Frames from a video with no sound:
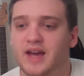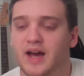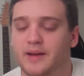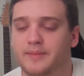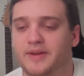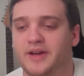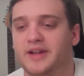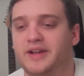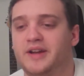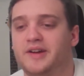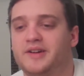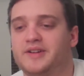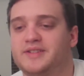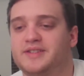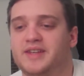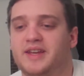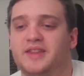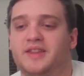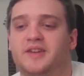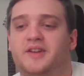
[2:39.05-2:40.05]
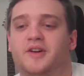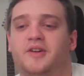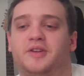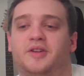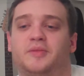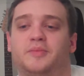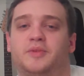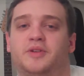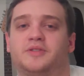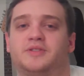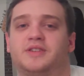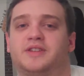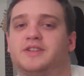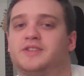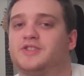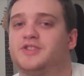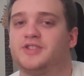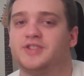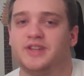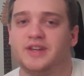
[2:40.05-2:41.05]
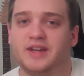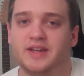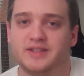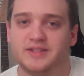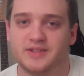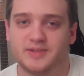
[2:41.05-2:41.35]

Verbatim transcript: I'm not here to say that all your music is shit